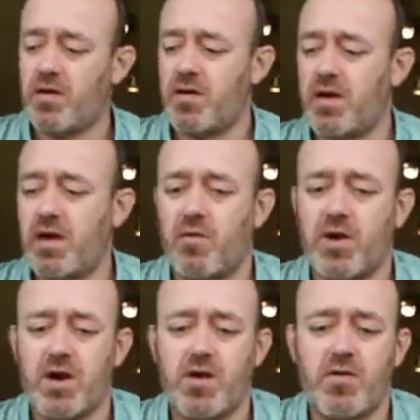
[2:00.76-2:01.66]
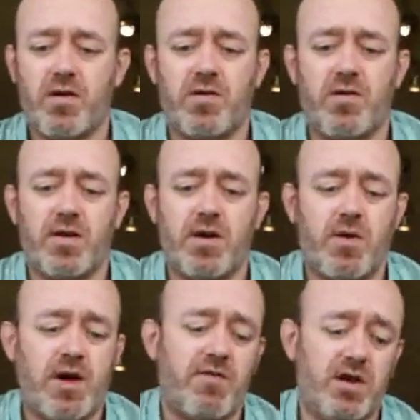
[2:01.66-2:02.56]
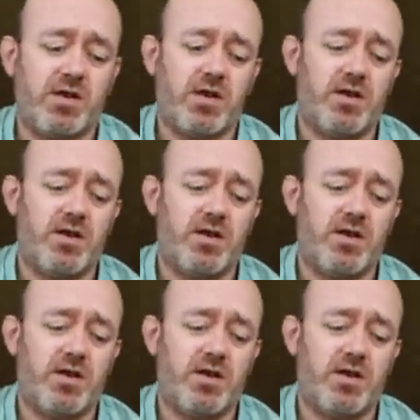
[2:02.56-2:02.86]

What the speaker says: There we go. There we have it.